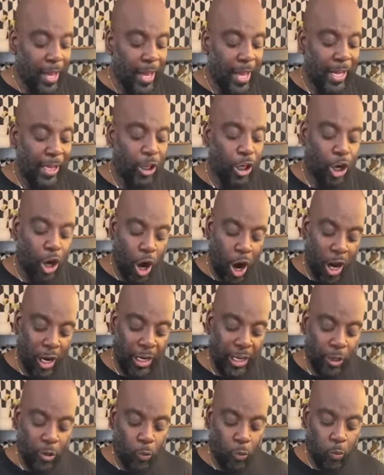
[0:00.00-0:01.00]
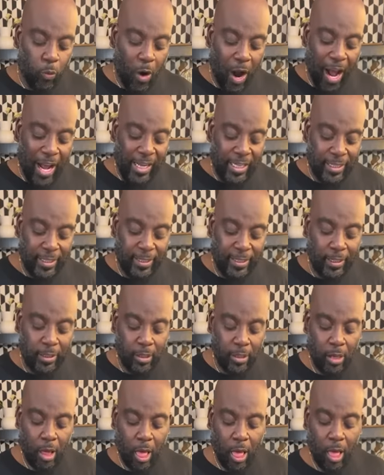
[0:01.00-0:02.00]
and garlic rice
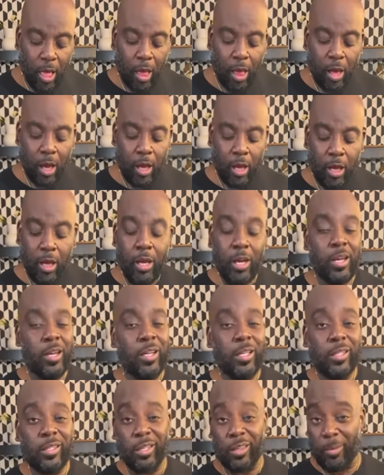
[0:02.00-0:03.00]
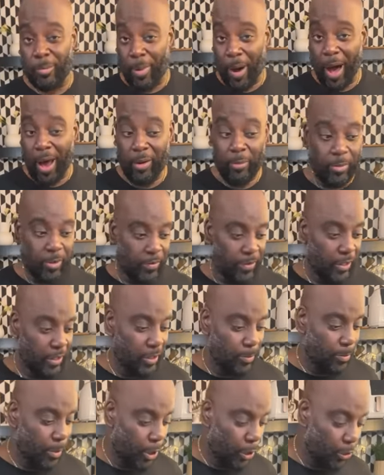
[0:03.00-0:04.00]
to the bottom of
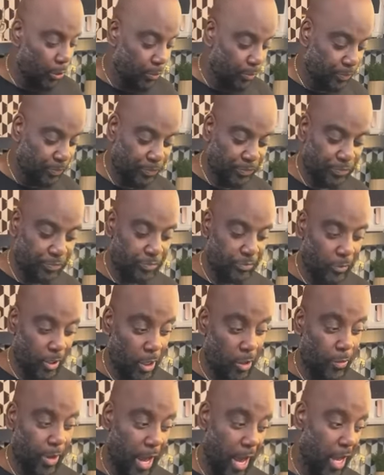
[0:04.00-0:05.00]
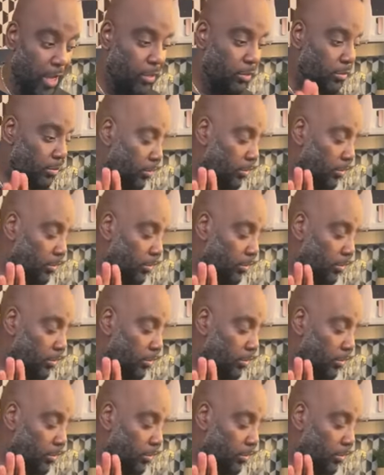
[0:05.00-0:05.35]
this bowl, okay?